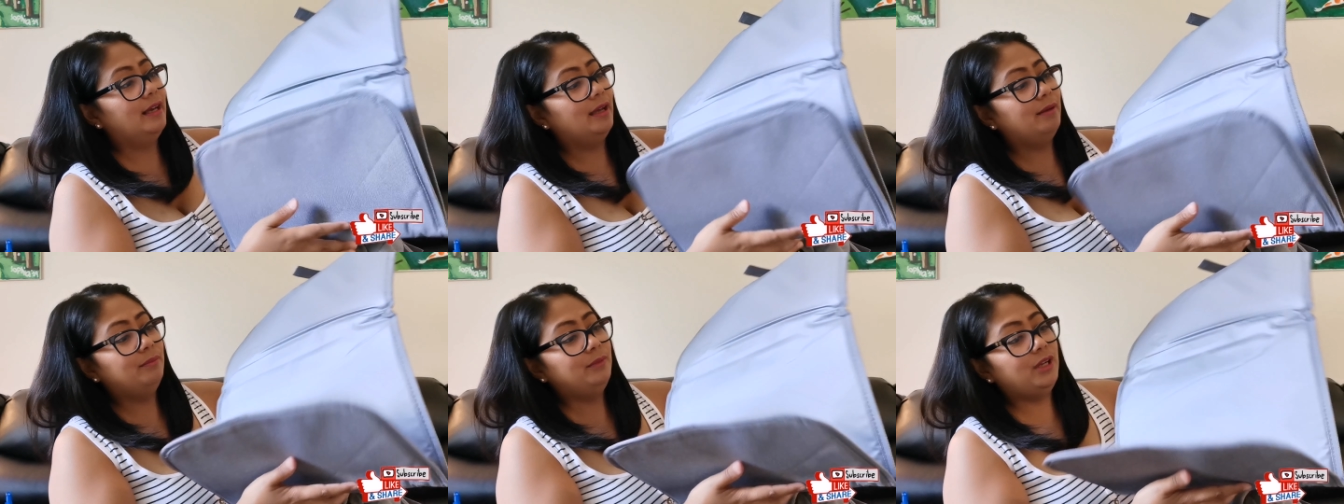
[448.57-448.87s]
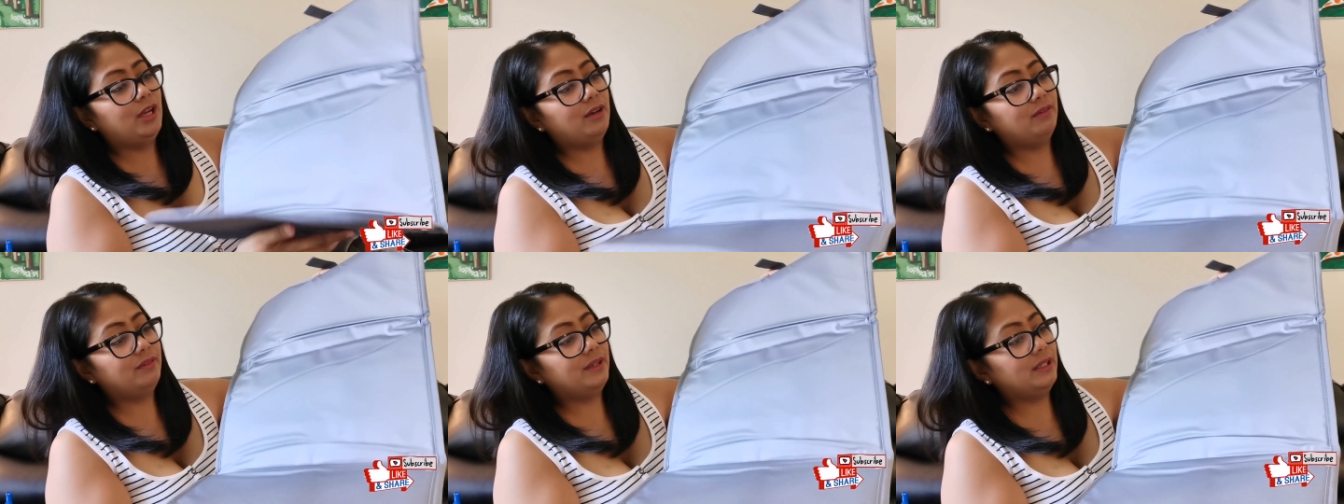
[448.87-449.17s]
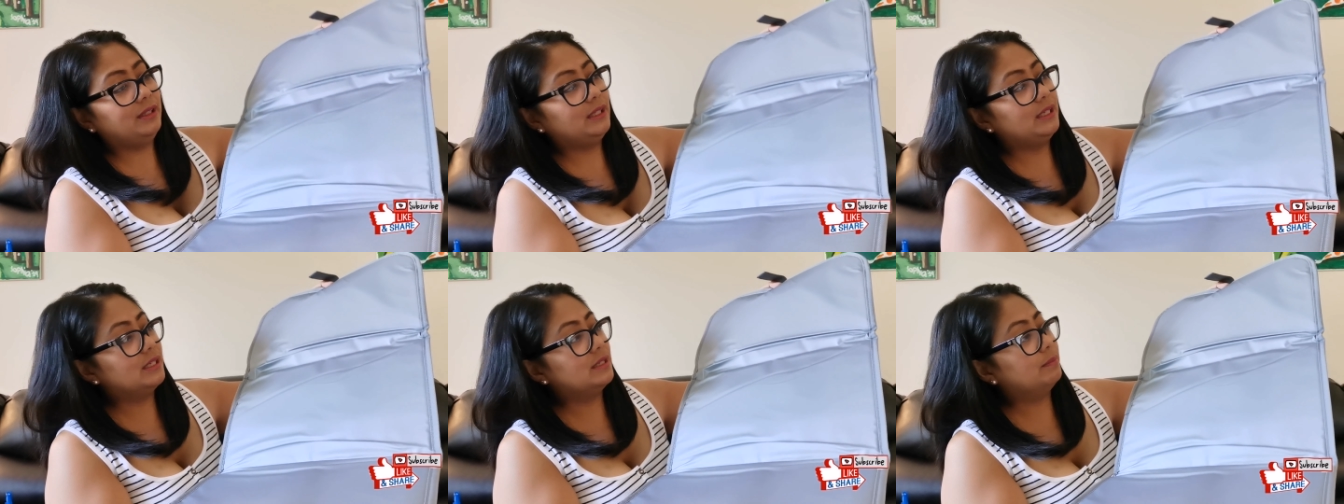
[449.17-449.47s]
I'm
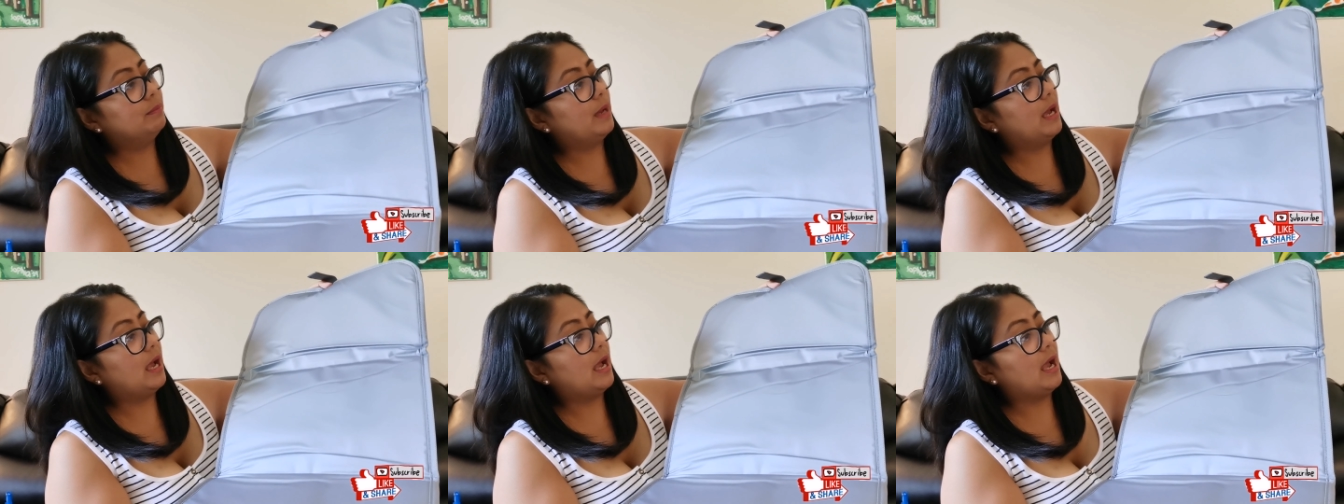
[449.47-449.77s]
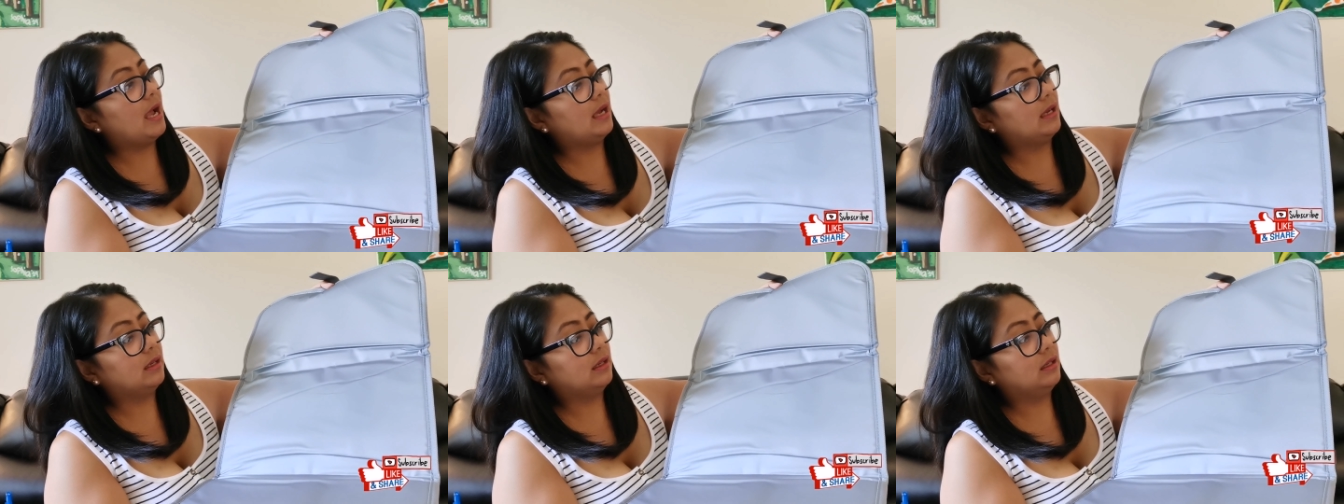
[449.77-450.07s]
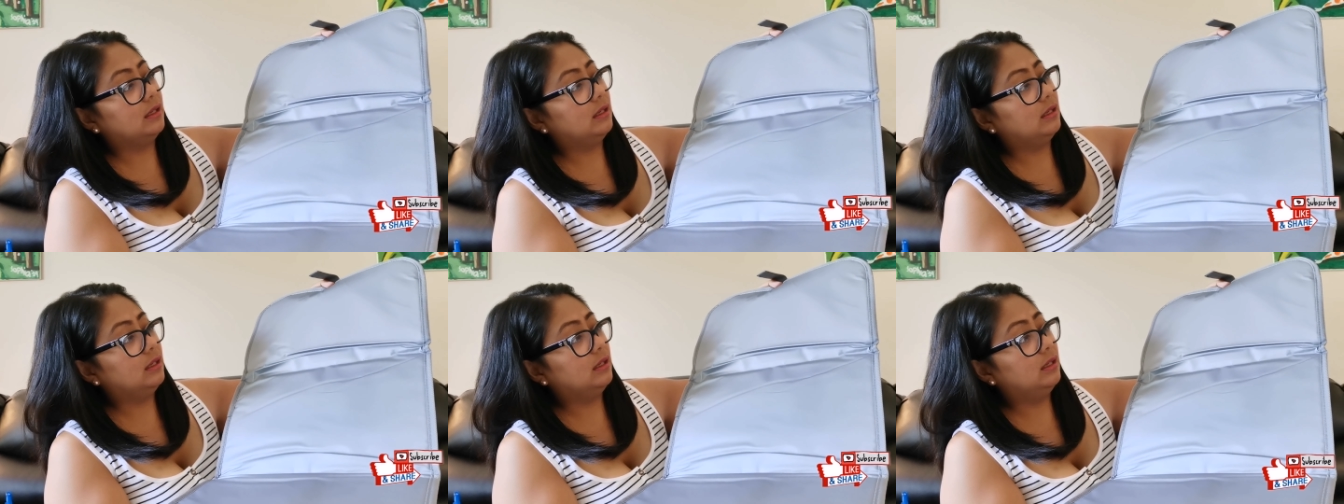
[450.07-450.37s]
loving this bag
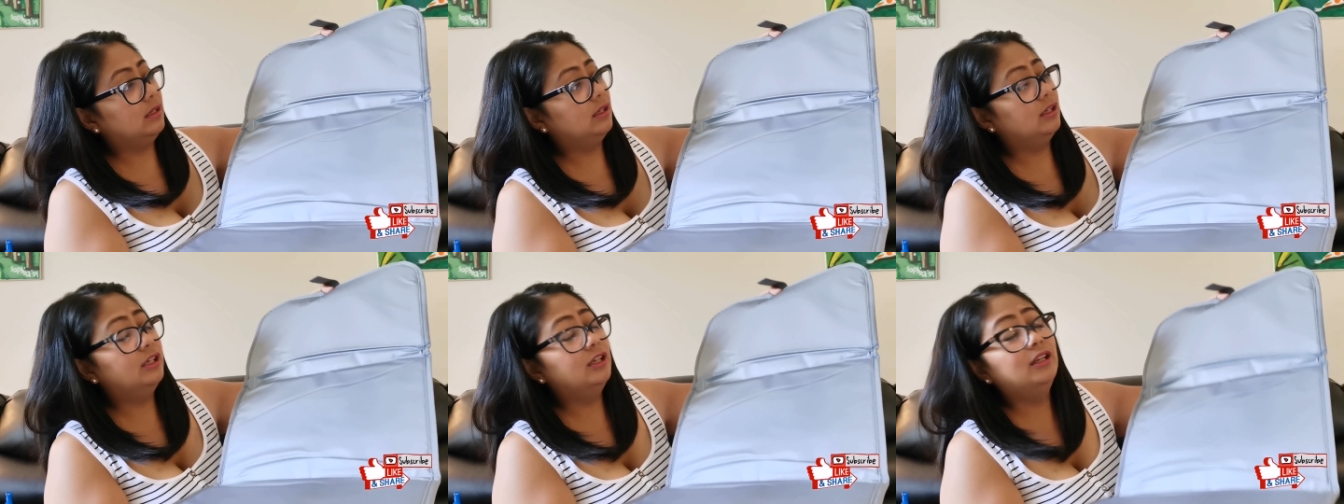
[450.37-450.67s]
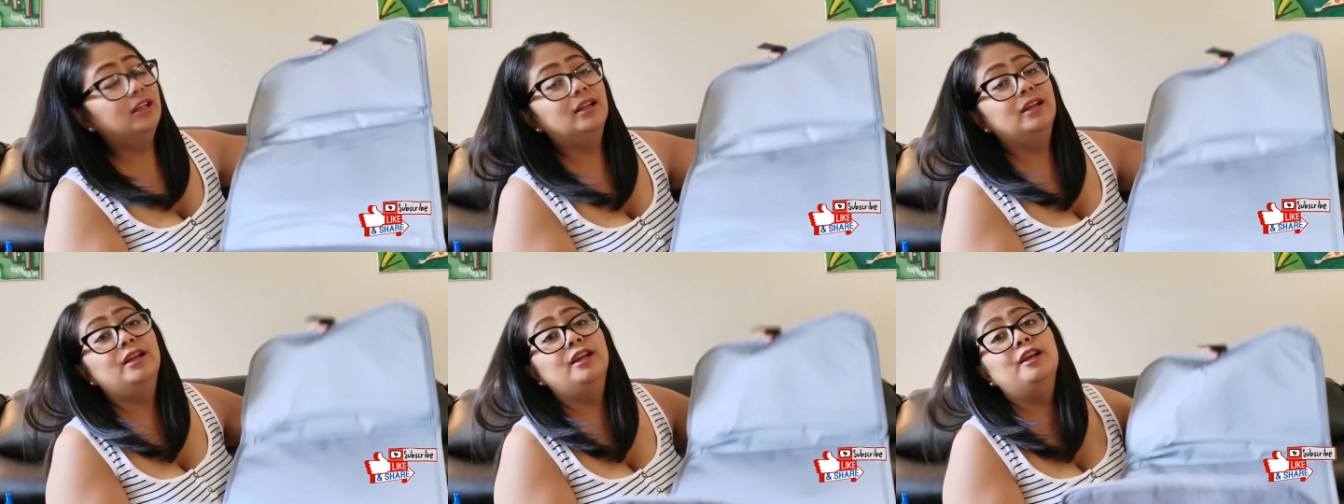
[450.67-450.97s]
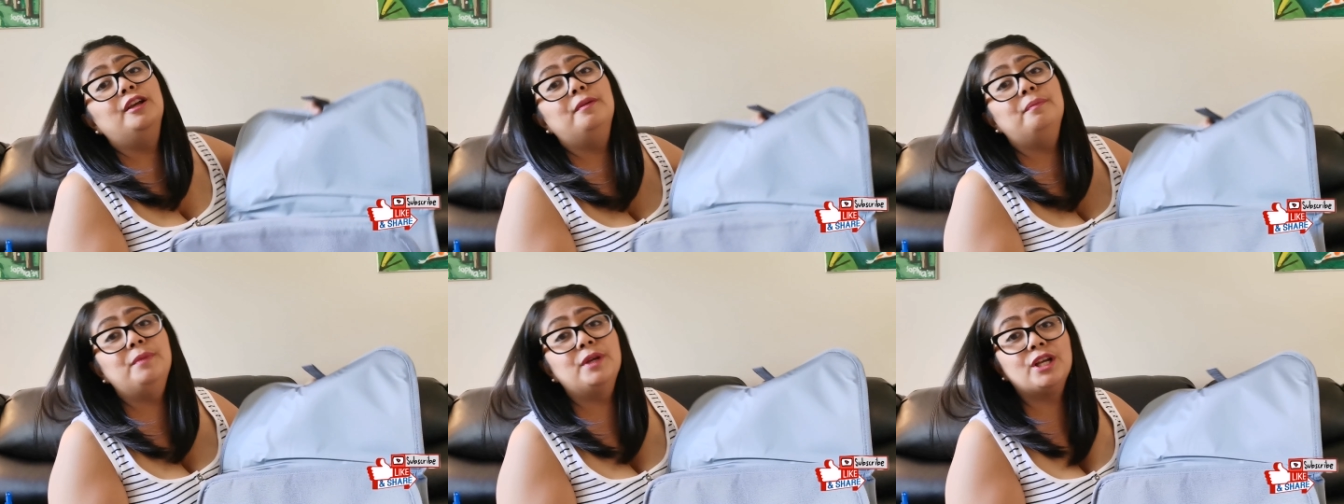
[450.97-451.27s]

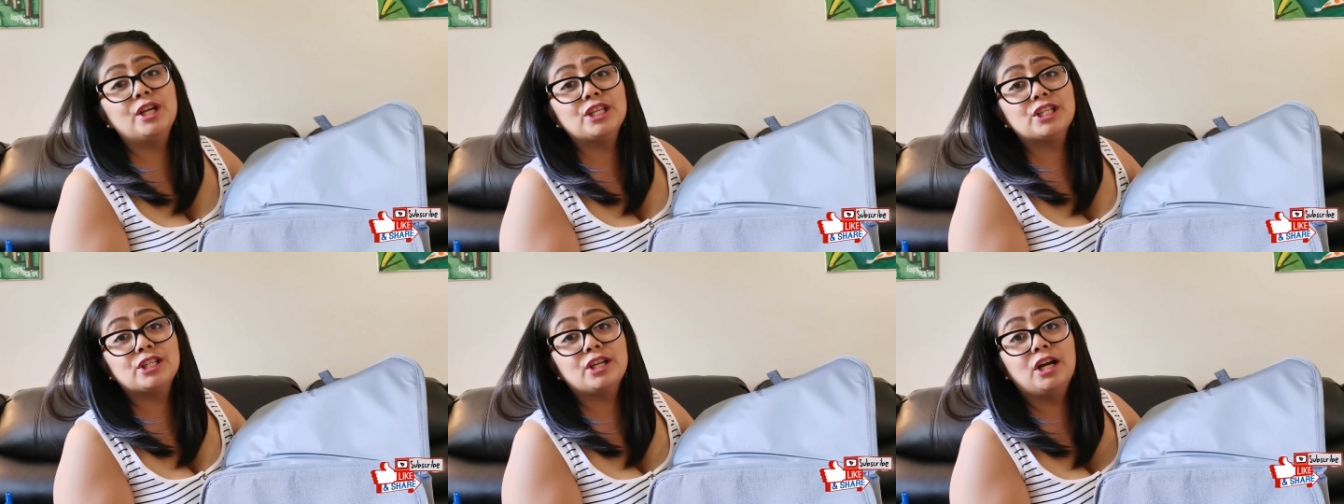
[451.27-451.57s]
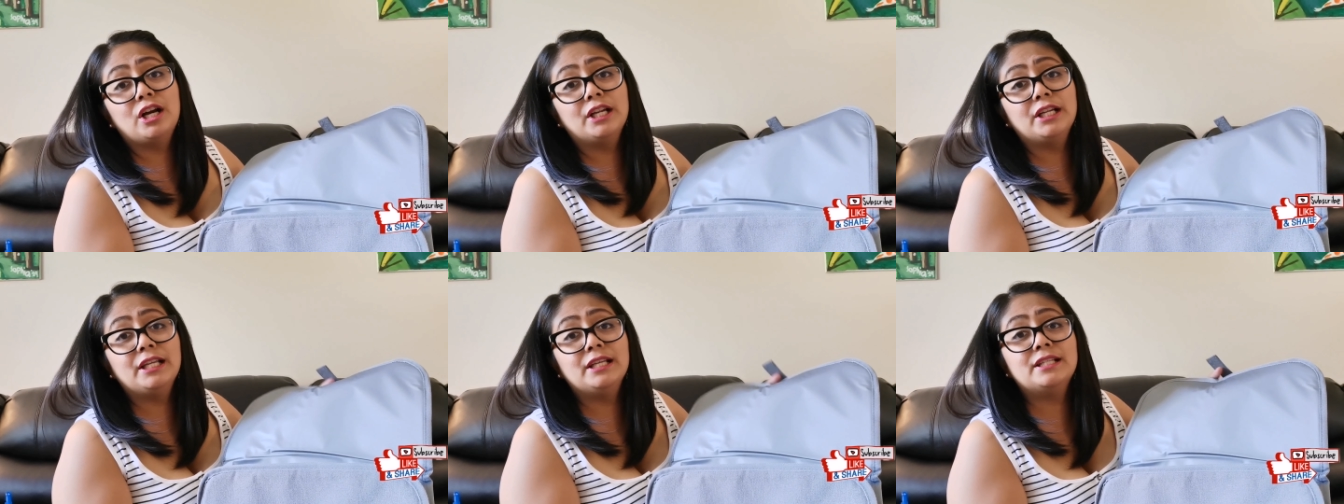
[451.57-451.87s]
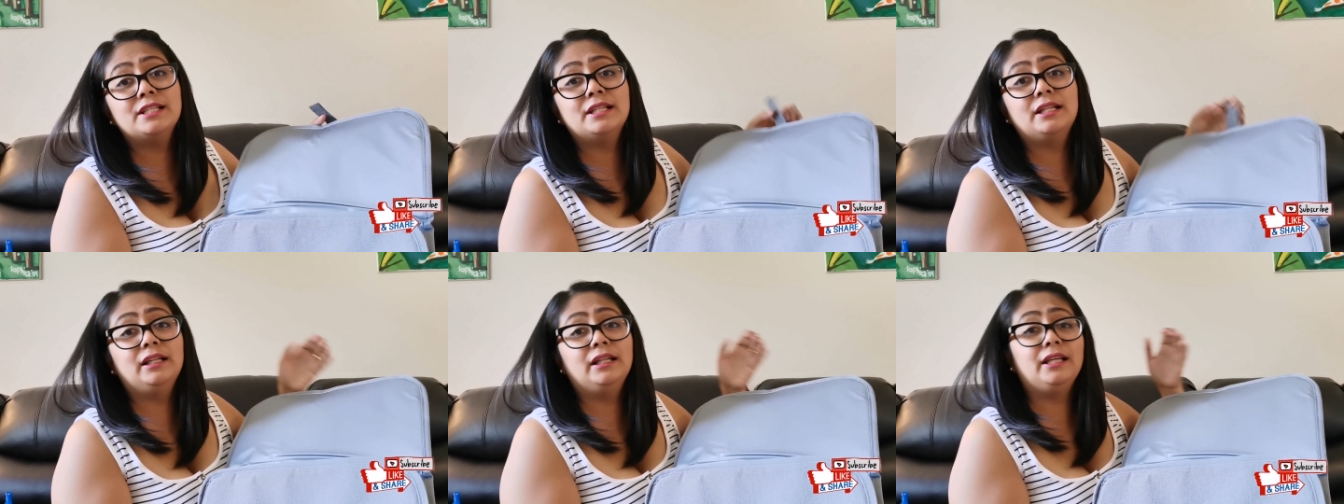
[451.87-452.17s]
because
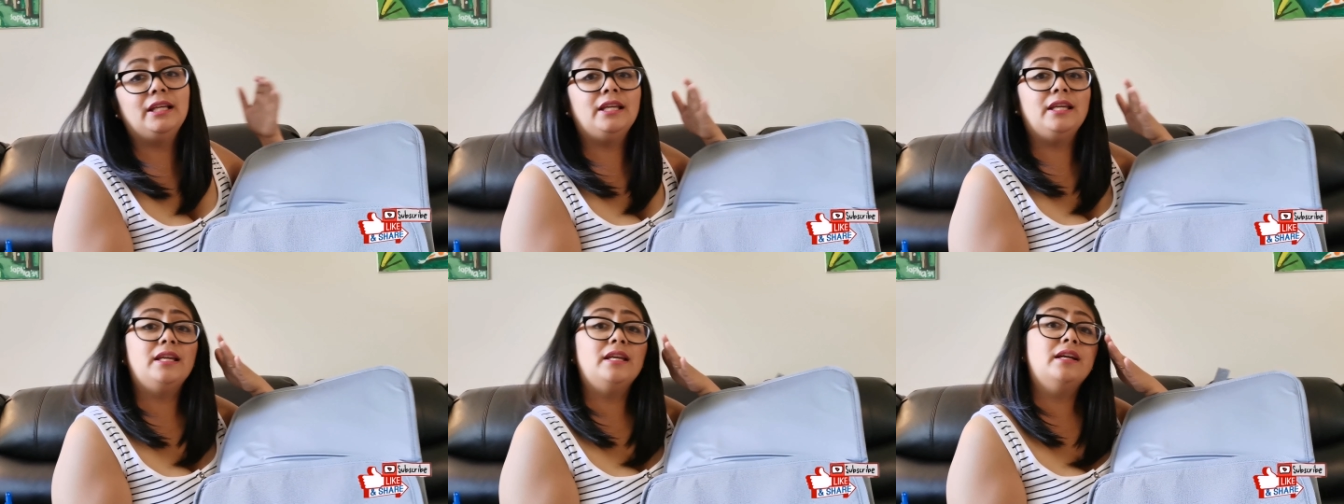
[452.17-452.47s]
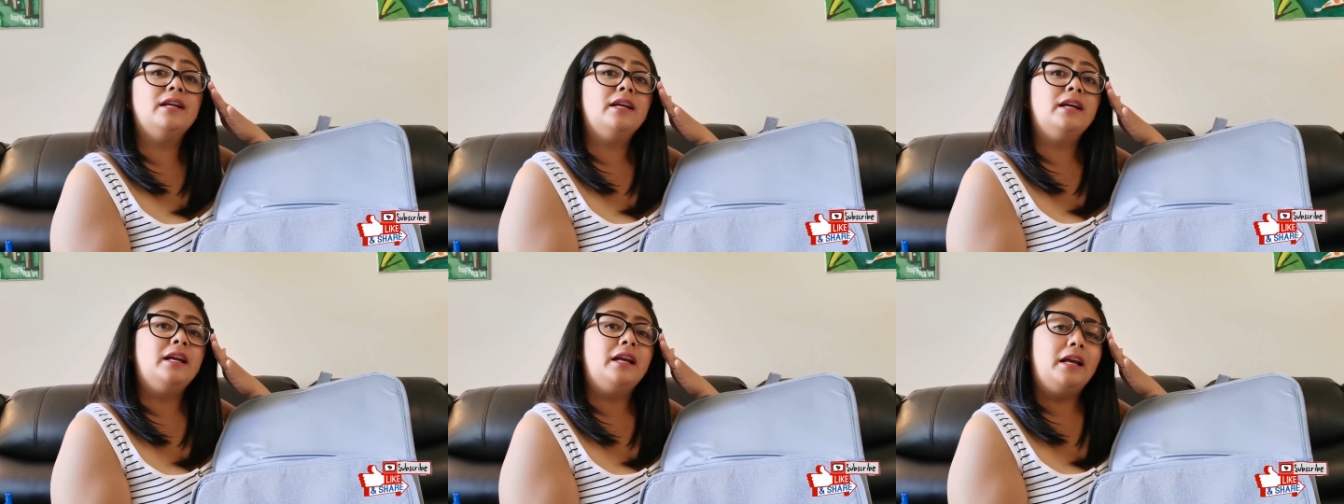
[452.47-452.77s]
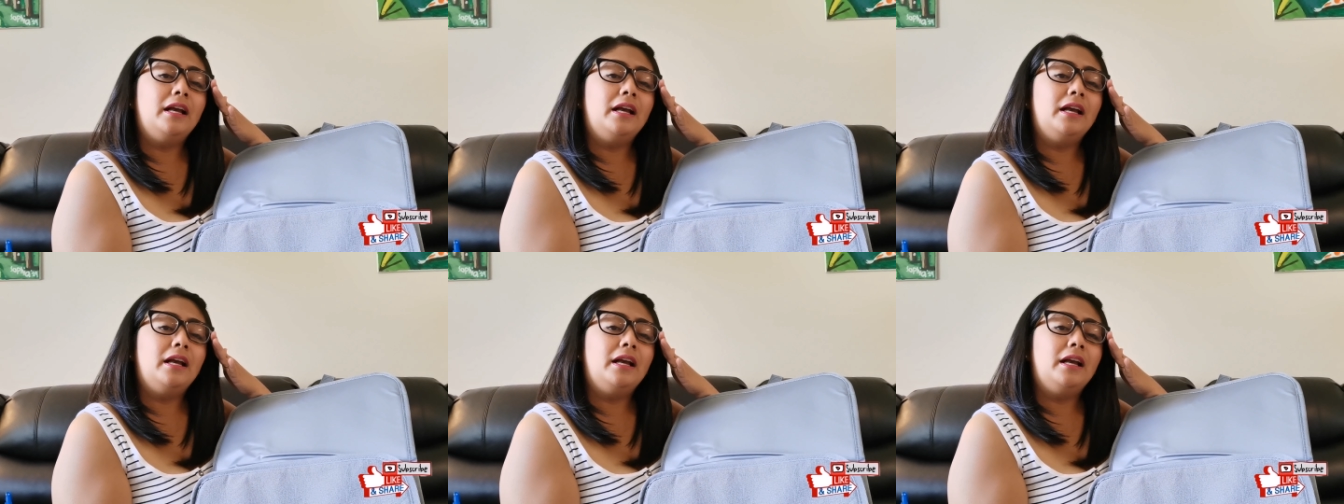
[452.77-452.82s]
honestly,